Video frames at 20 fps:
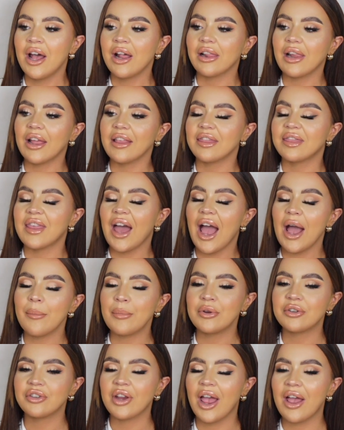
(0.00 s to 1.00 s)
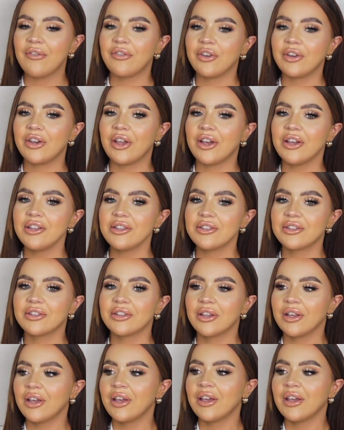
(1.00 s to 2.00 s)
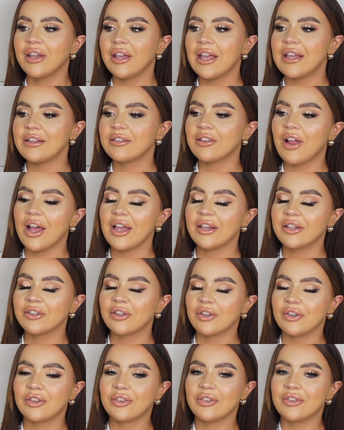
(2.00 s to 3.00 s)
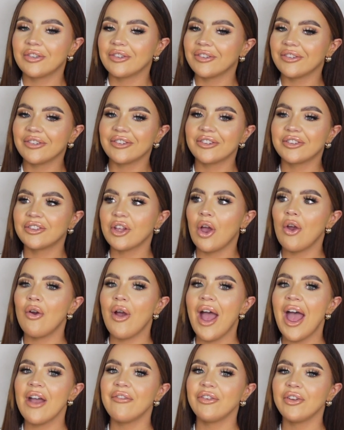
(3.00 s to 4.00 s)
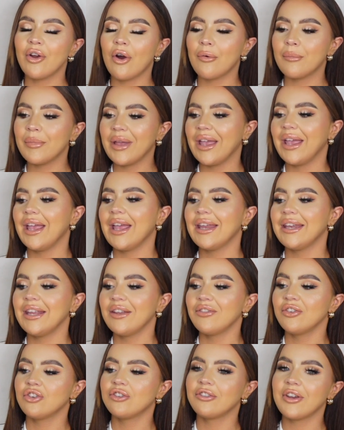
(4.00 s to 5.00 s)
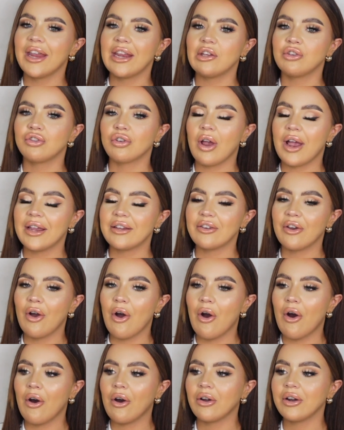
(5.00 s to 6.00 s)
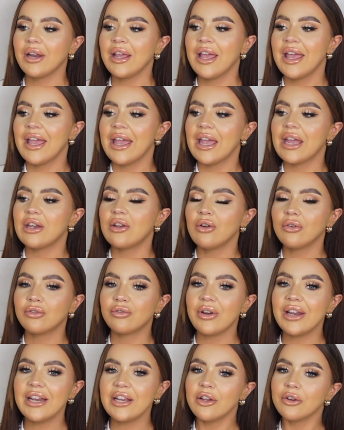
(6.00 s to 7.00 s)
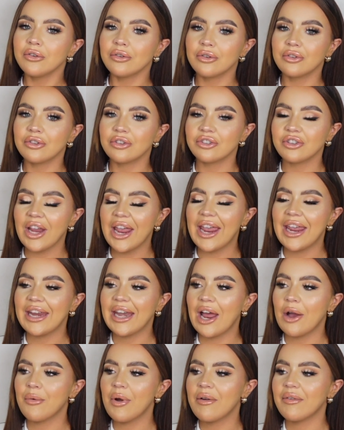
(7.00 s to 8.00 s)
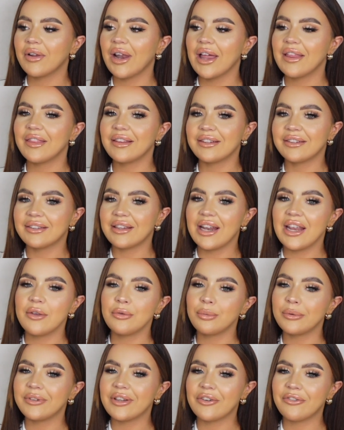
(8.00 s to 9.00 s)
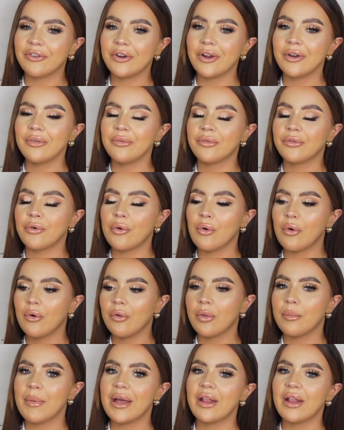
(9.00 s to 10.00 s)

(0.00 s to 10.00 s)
Like that much heaviness is like just so heavy on me, and even Shane tried it on. It looked really good on Shane, however, like the sleeves were different for the men